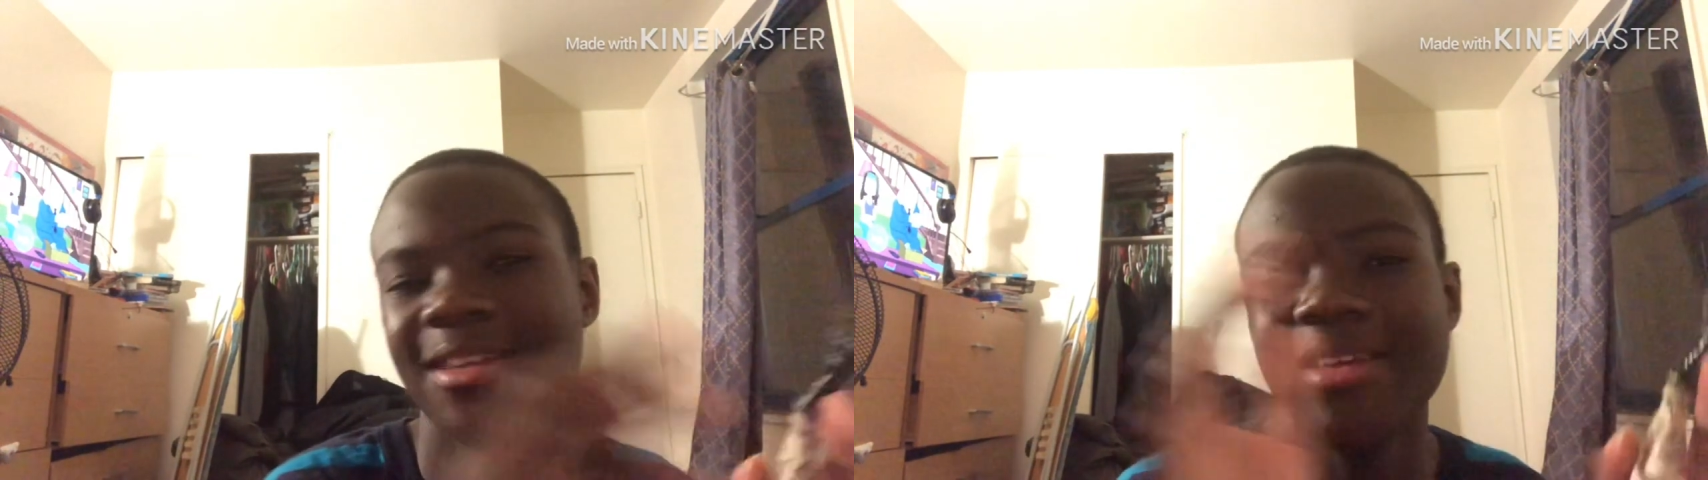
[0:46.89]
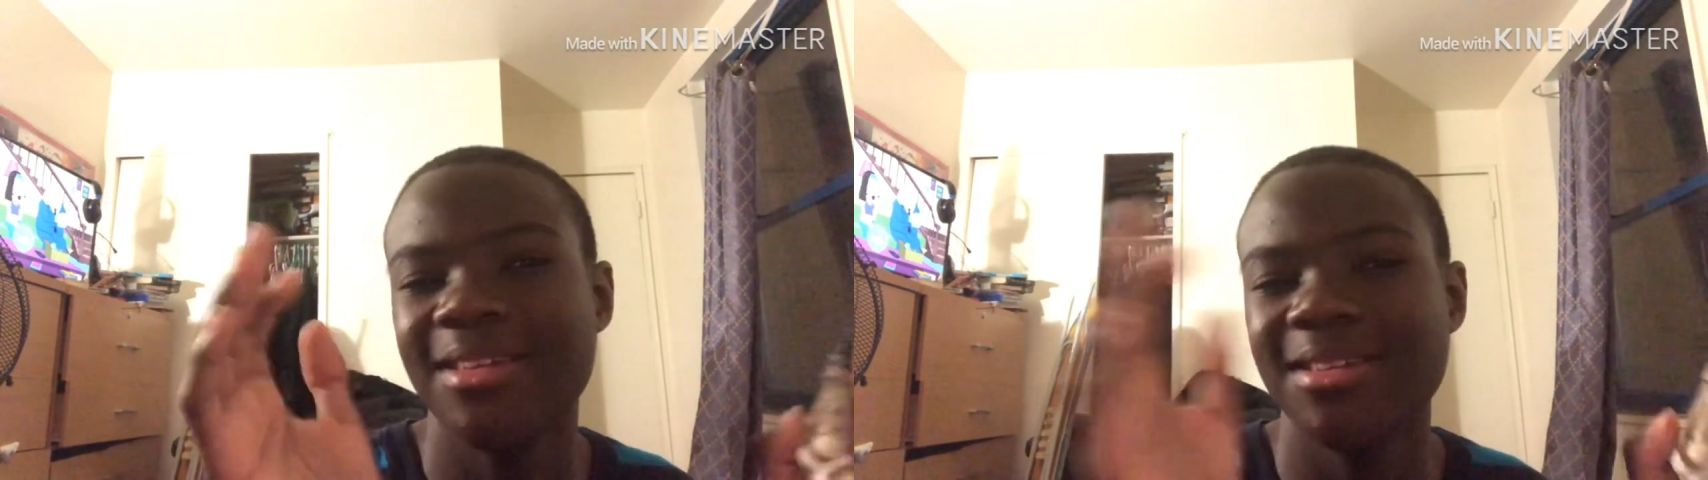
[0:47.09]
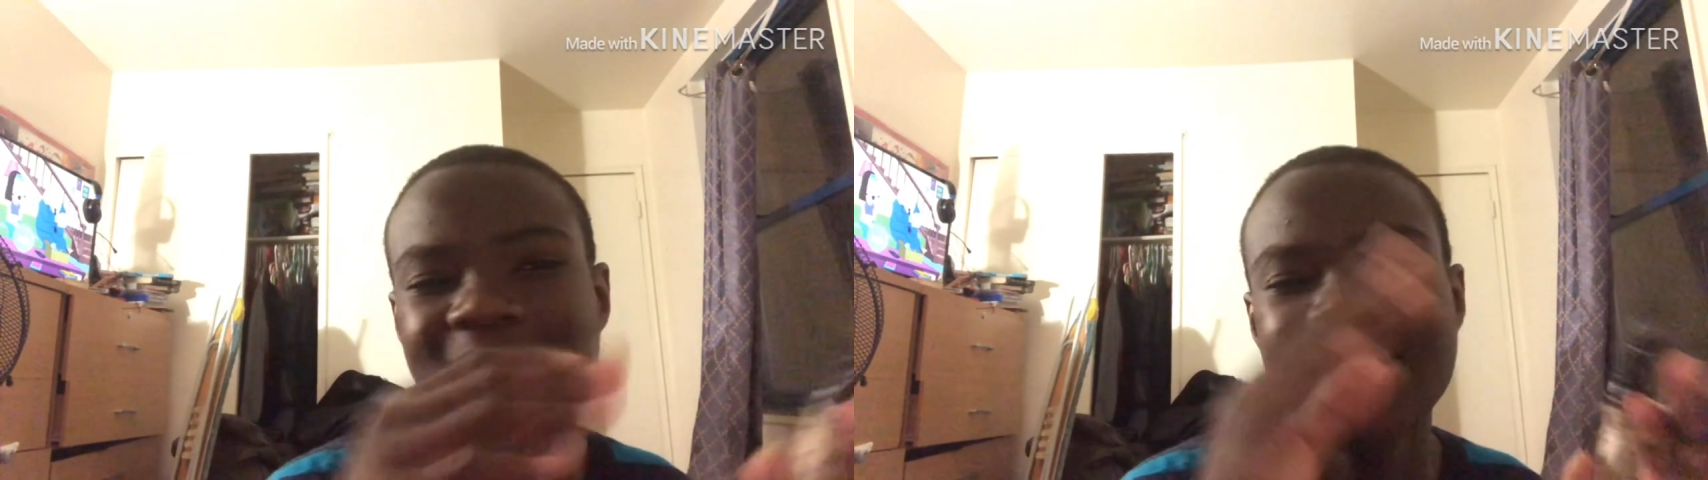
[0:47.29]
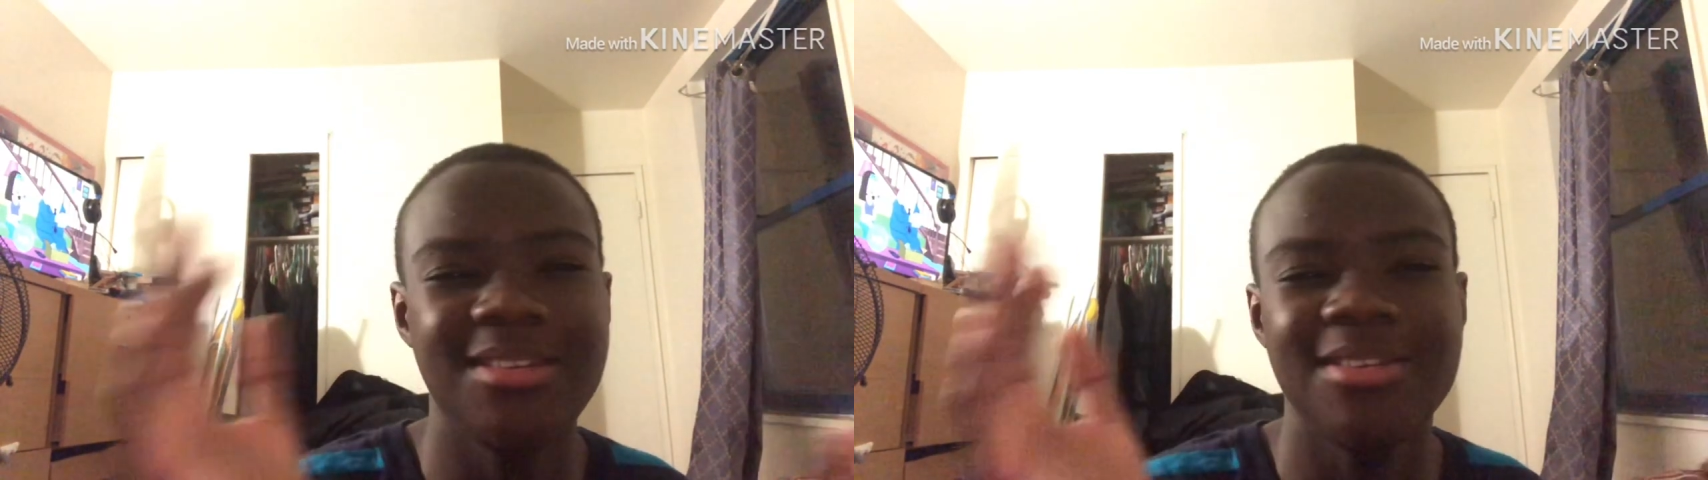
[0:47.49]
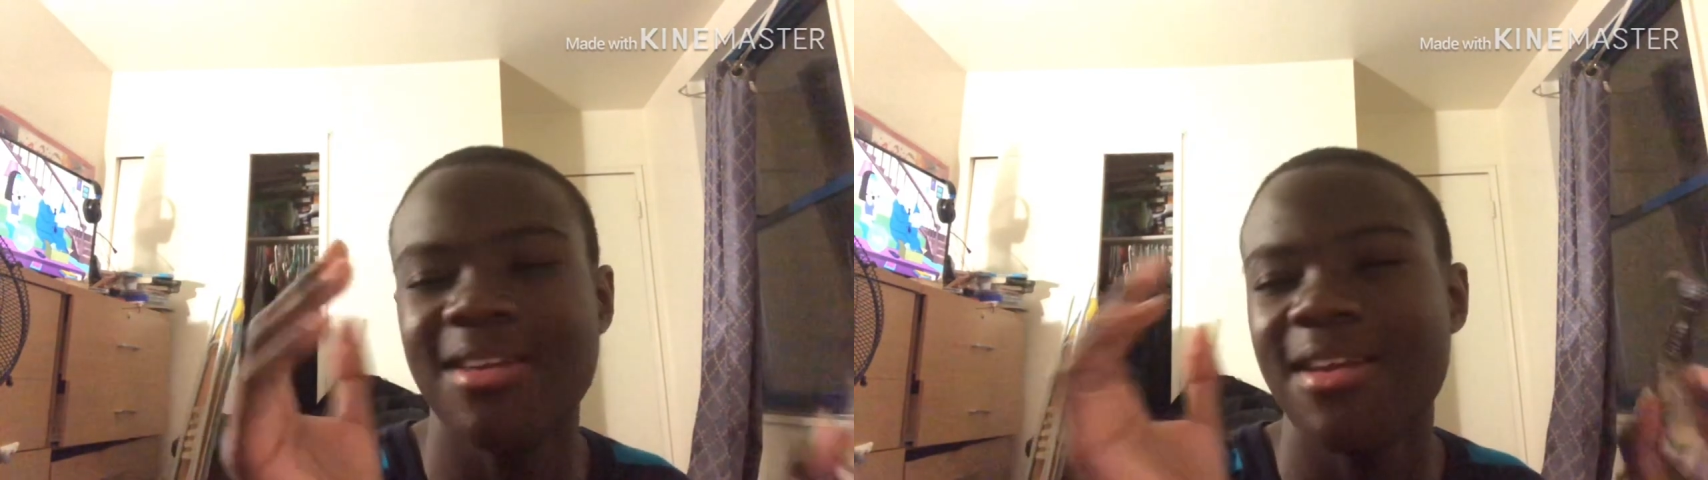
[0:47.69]
you,
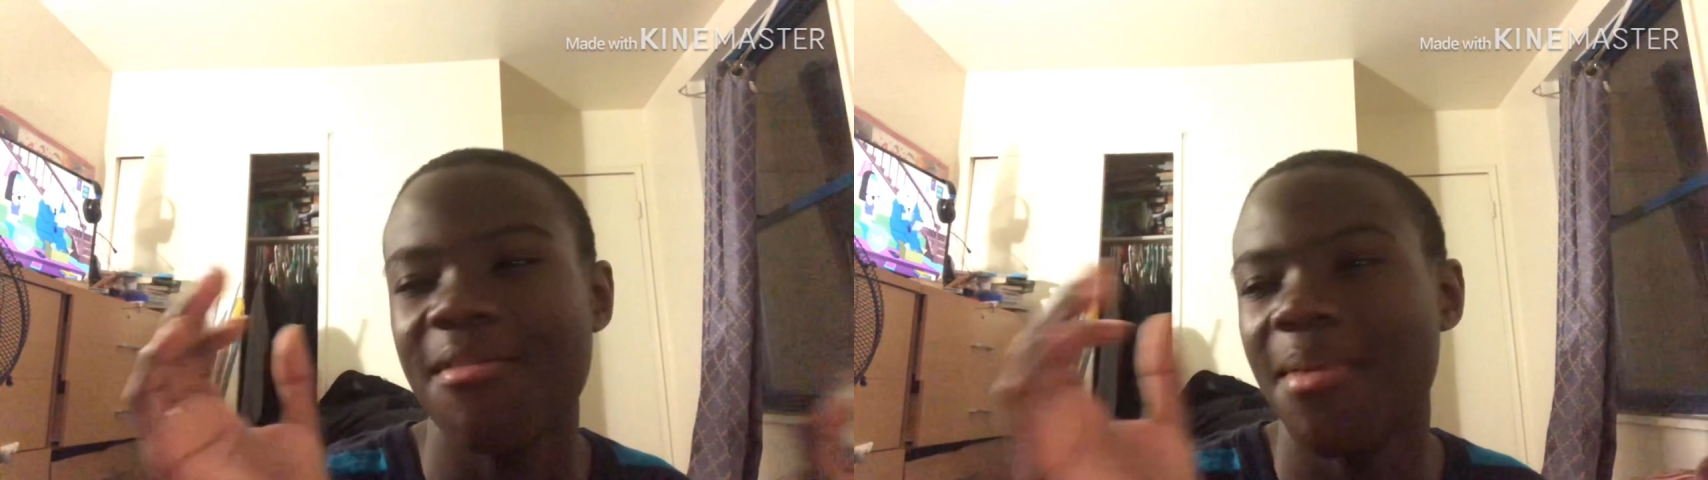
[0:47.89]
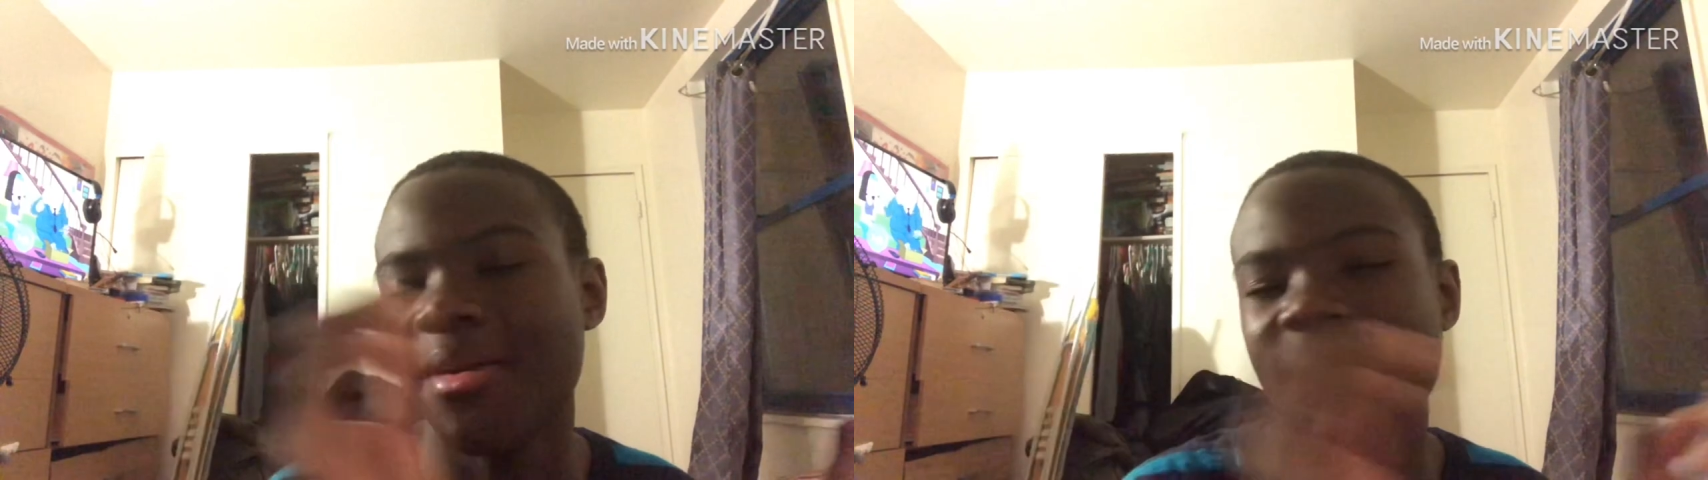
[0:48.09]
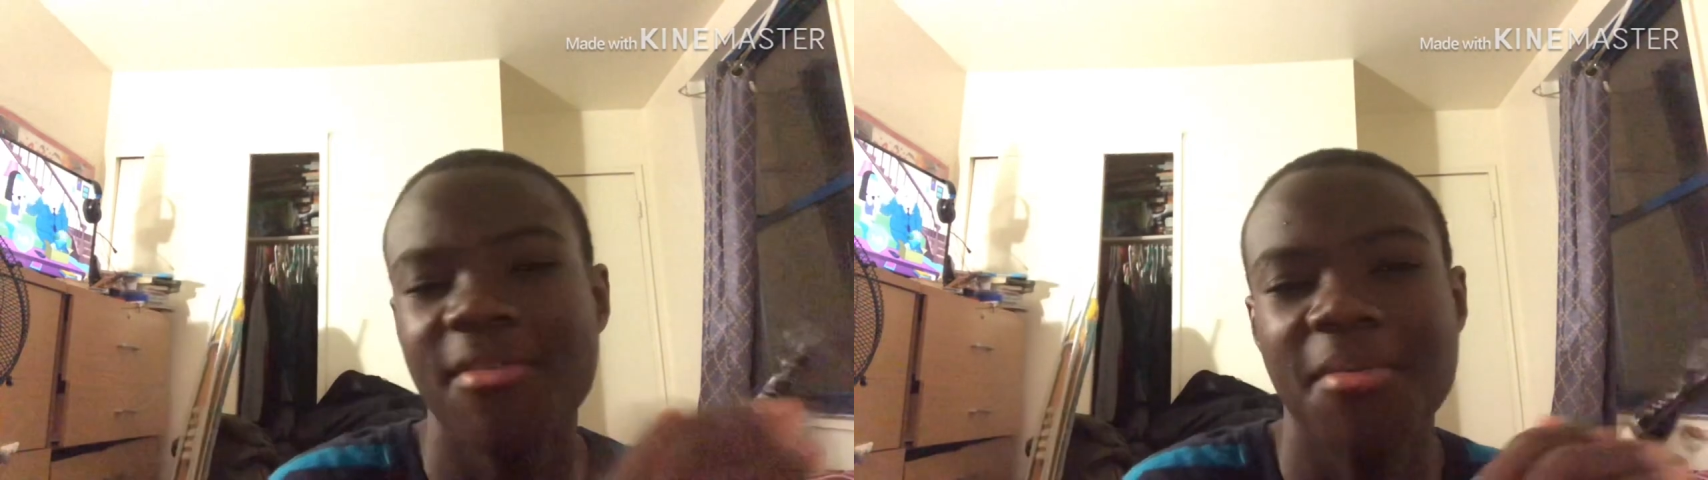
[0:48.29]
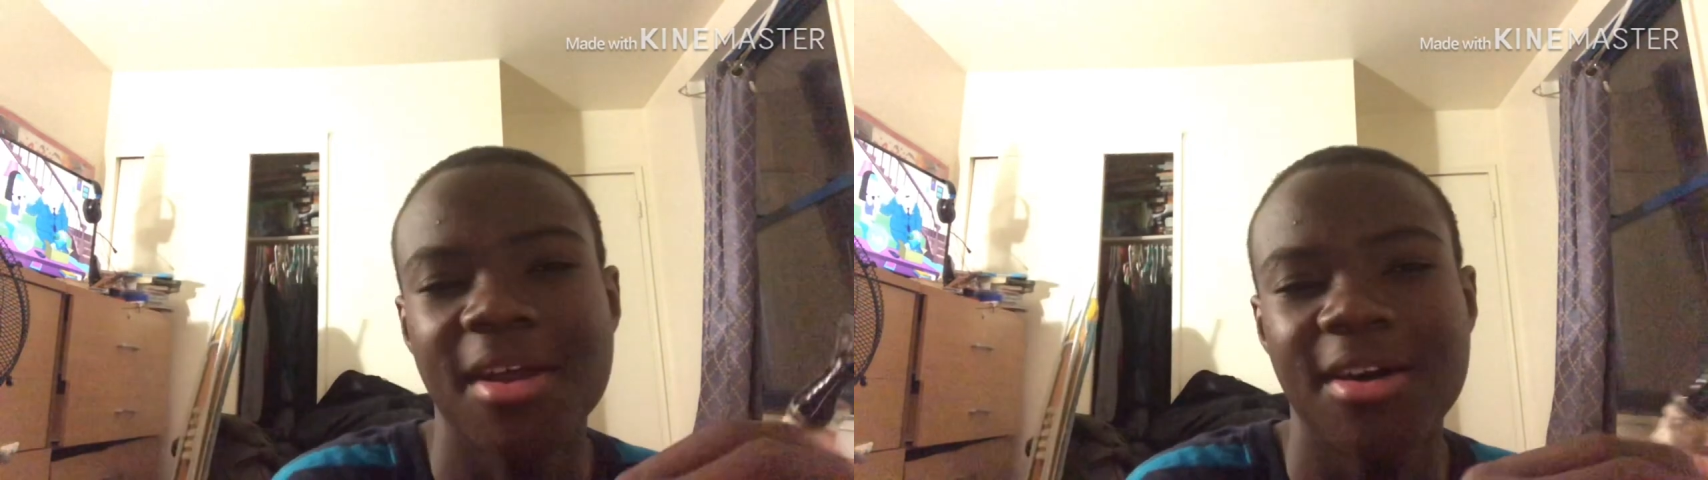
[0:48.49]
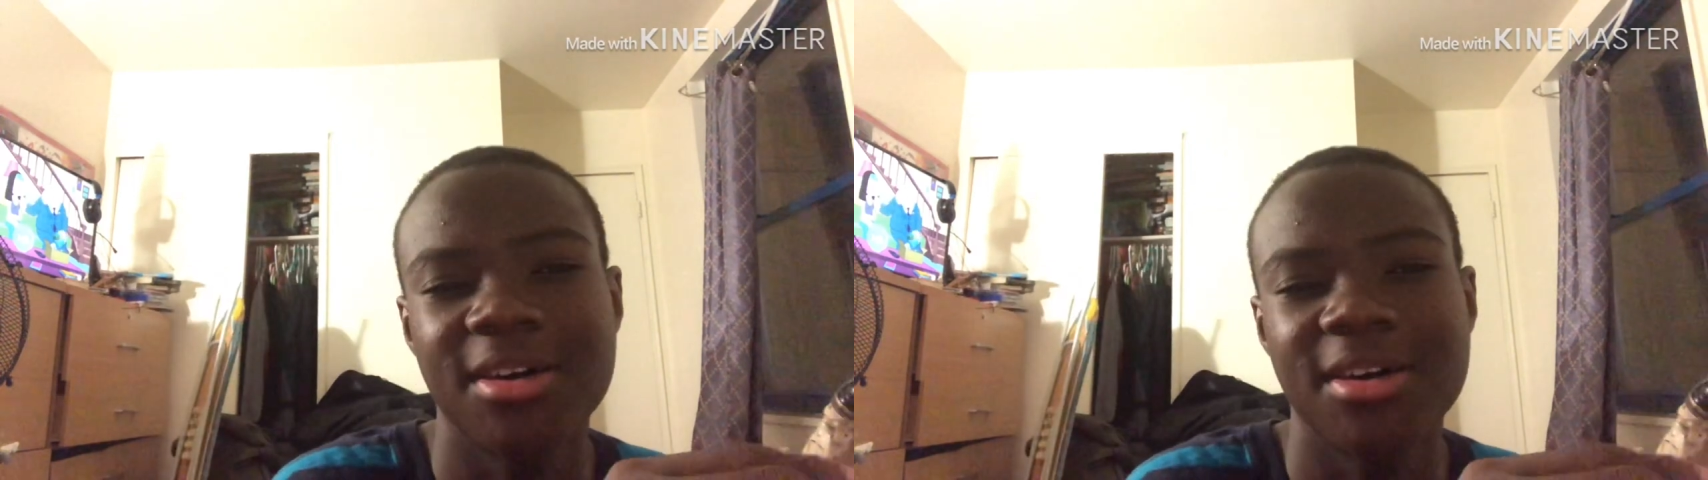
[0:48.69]
eh, eh, never mind, never mind.